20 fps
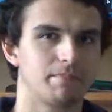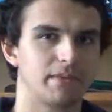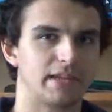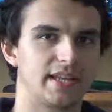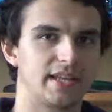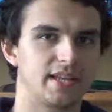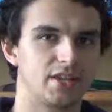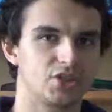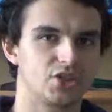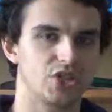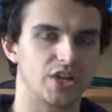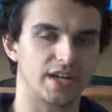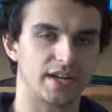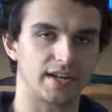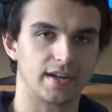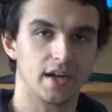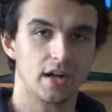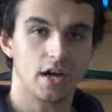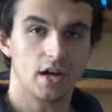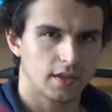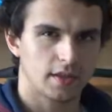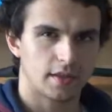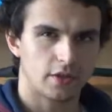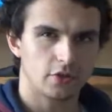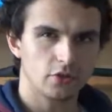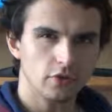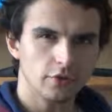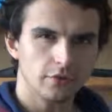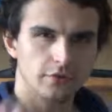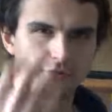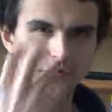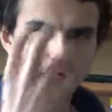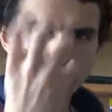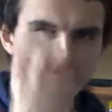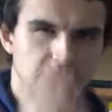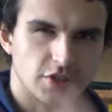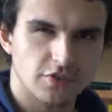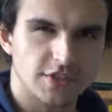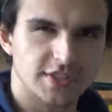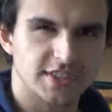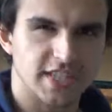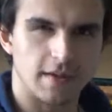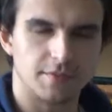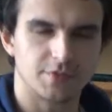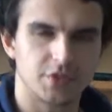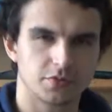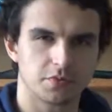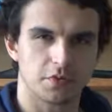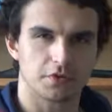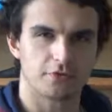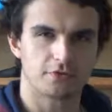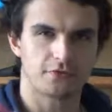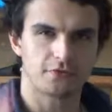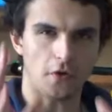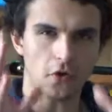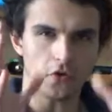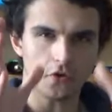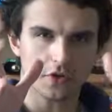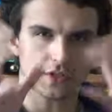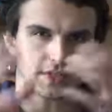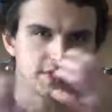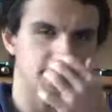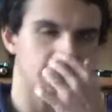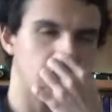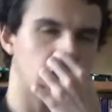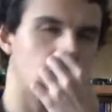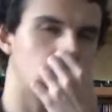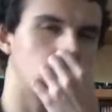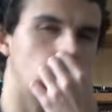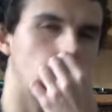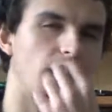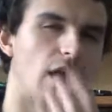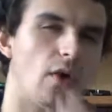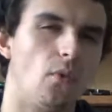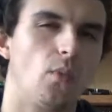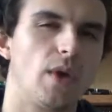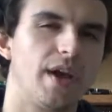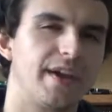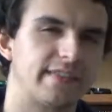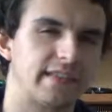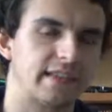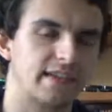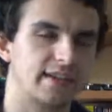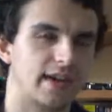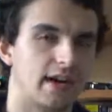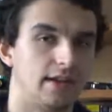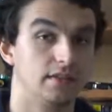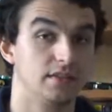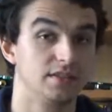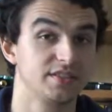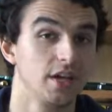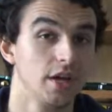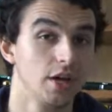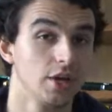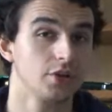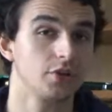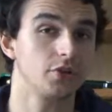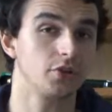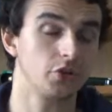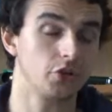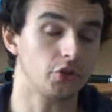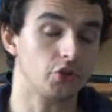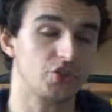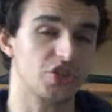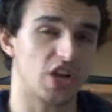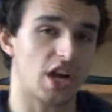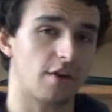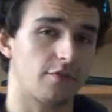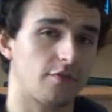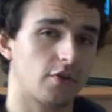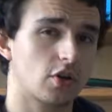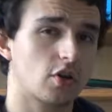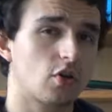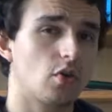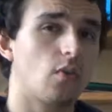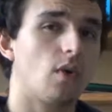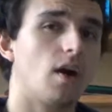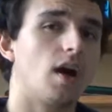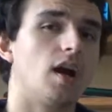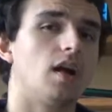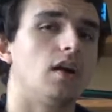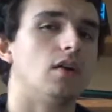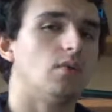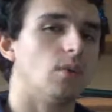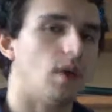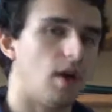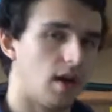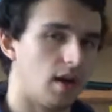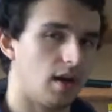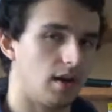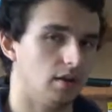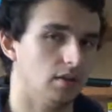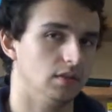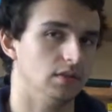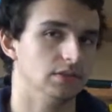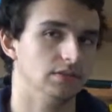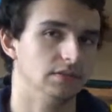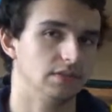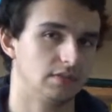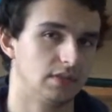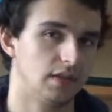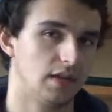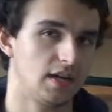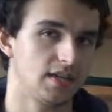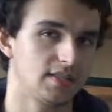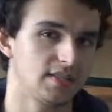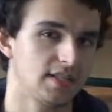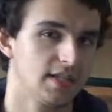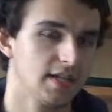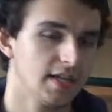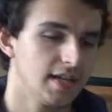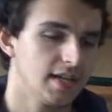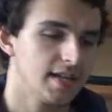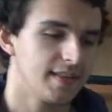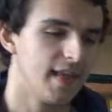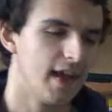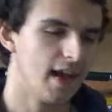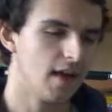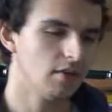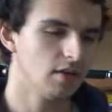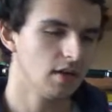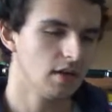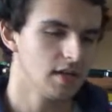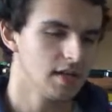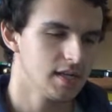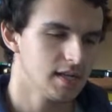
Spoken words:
bleaching. Now, your photoreceptors were focusing in on that weirdly coloured Union Jack for quite a while, right? Now,